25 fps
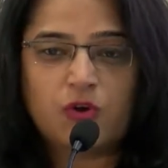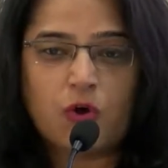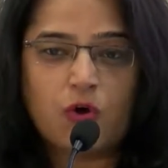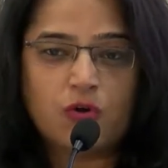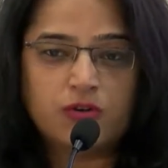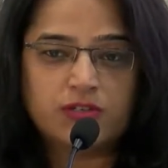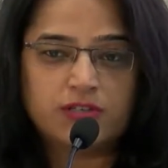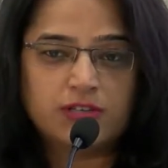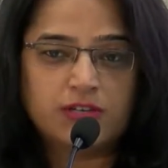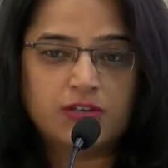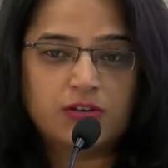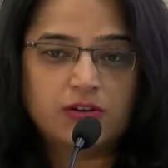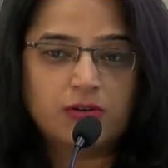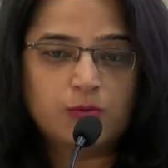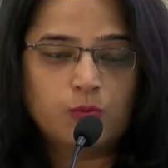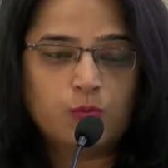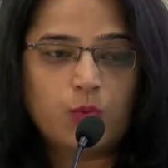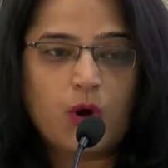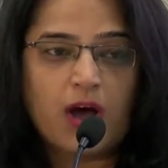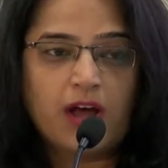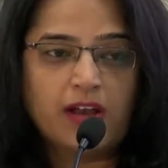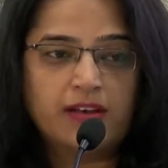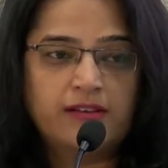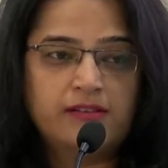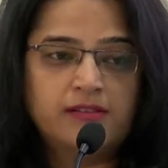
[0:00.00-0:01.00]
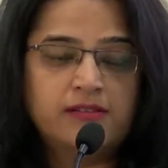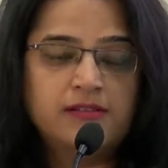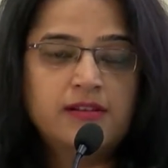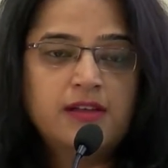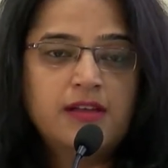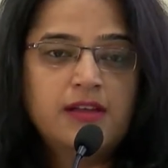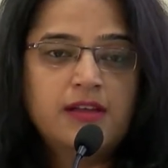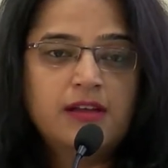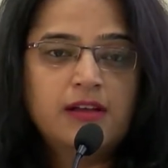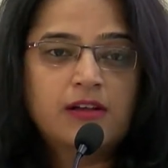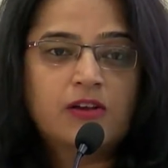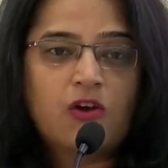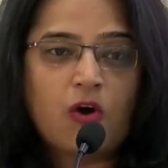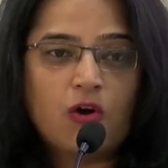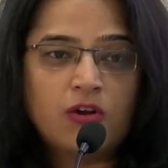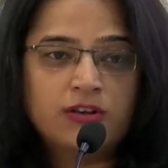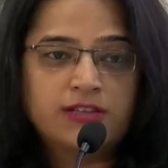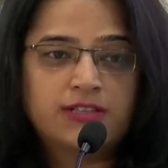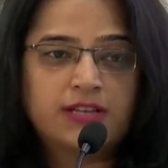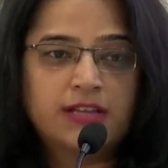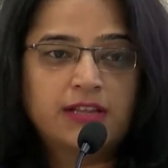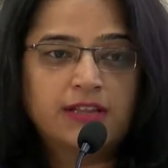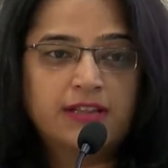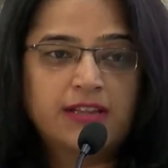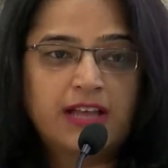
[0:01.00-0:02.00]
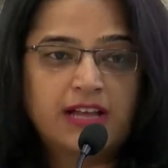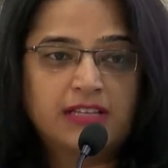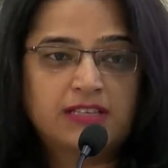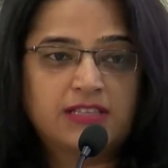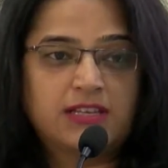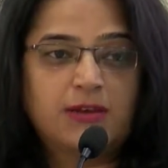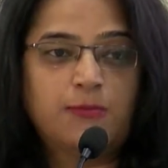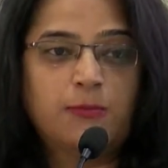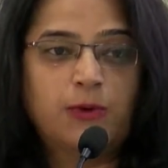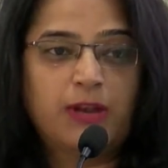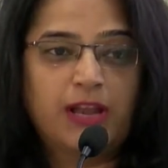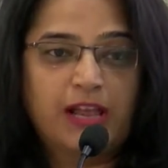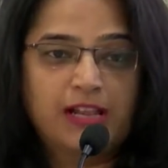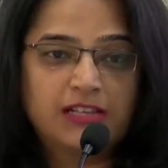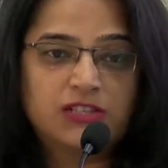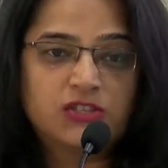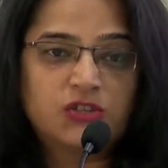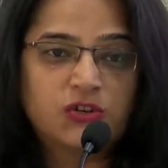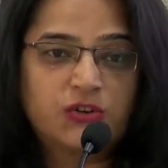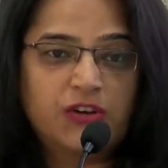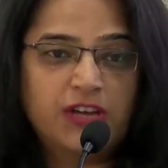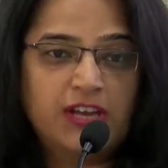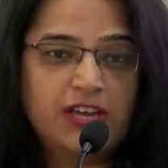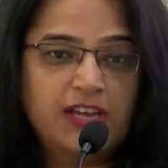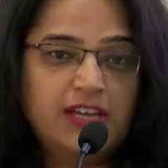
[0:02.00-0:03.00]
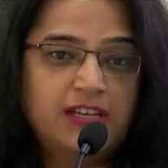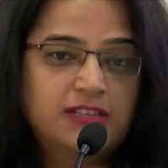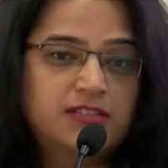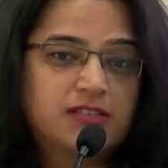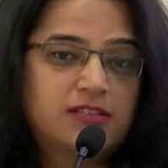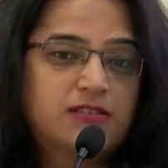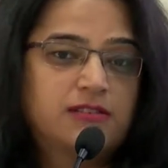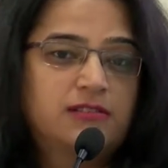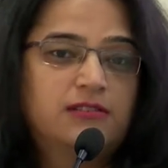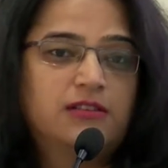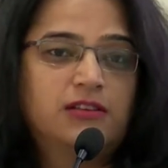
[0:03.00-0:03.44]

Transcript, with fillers: content. One, content that someone else creates